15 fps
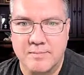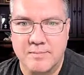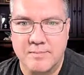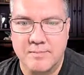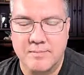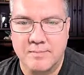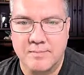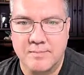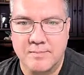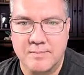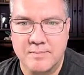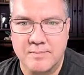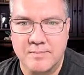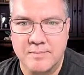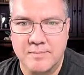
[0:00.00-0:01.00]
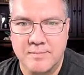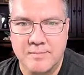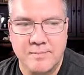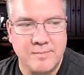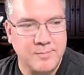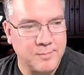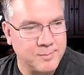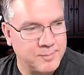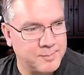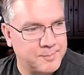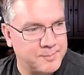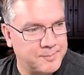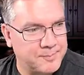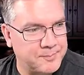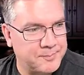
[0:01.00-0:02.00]

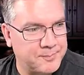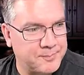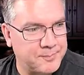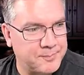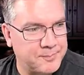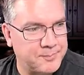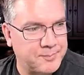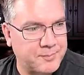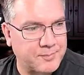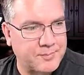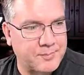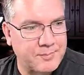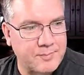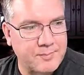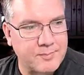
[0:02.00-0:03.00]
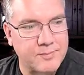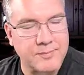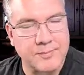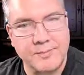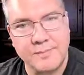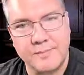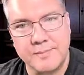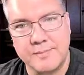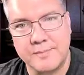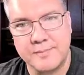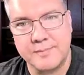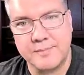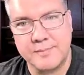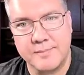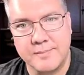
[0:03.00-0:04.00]

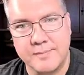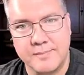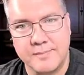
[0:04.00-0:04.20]
(not speaking)